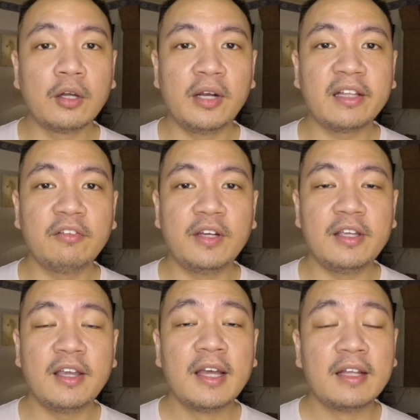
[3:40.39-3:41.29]
Collectively,
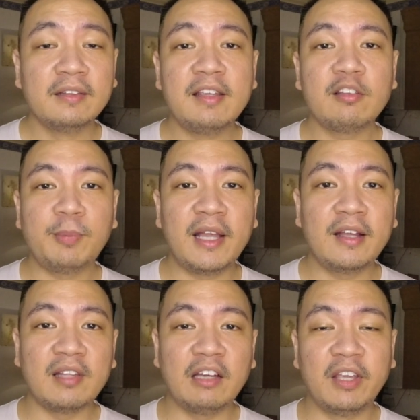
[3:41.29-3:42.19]
these
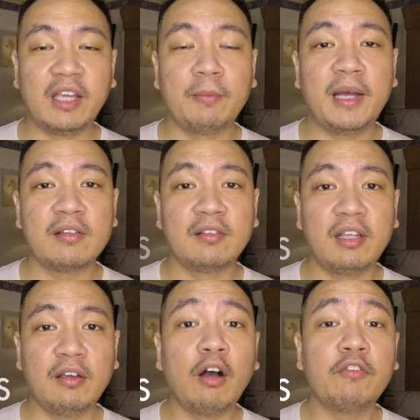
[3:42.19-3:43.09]
plants have a
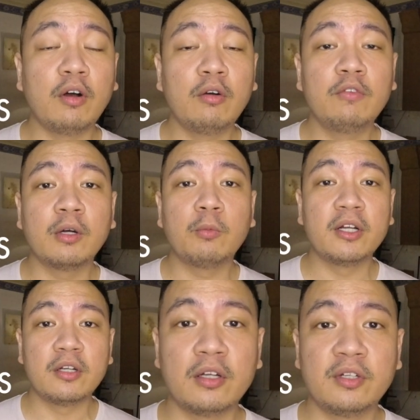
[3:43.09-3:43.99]
capacity of over
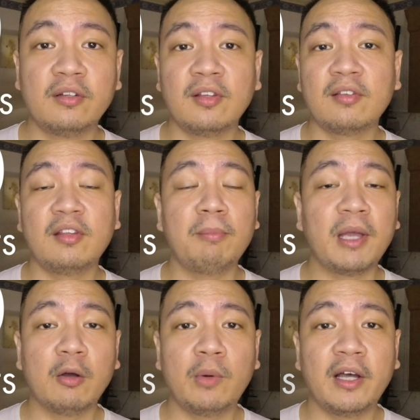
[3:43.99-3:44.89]
160
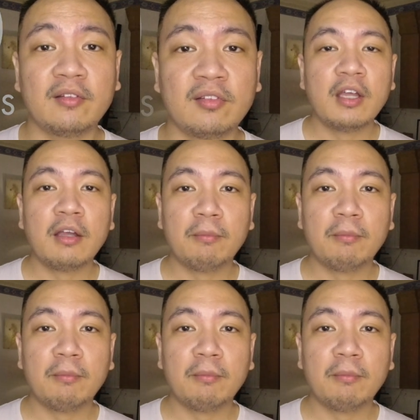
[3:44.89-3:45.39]
megawatts.